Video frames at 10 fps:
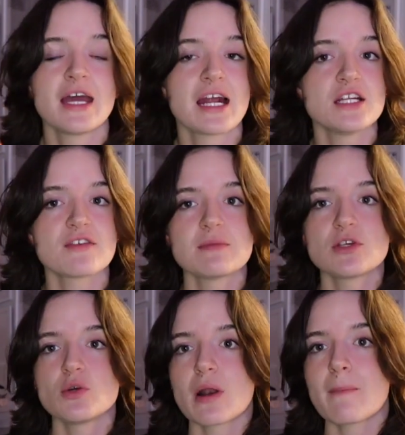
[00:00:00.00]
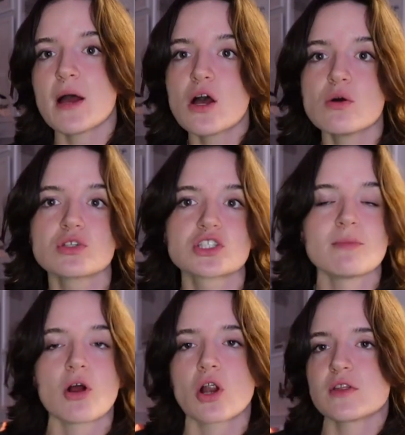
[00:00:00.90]
an idea of something you want to post,
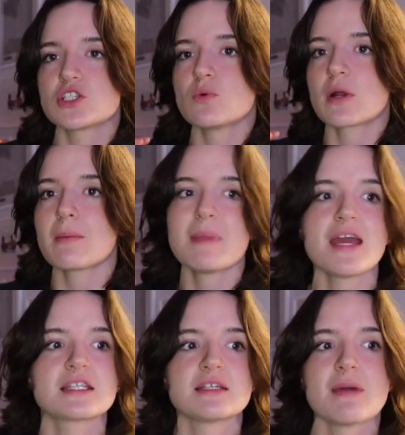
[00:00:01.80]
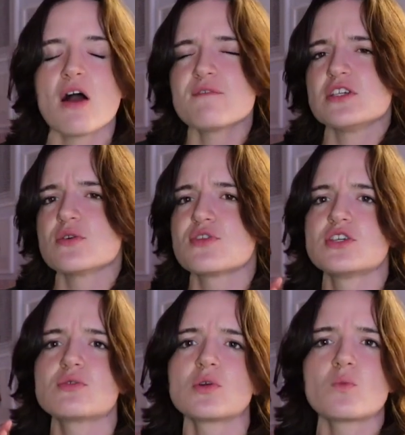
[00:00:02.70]
some art that you want to make, some outfit you
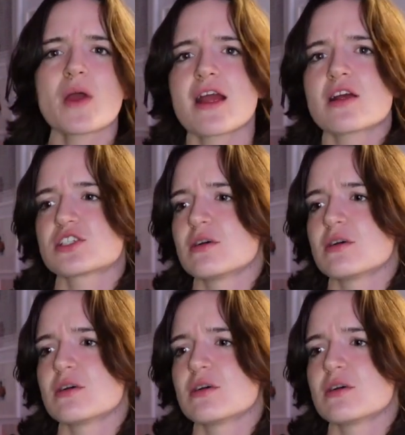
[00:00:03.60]
think you could wear,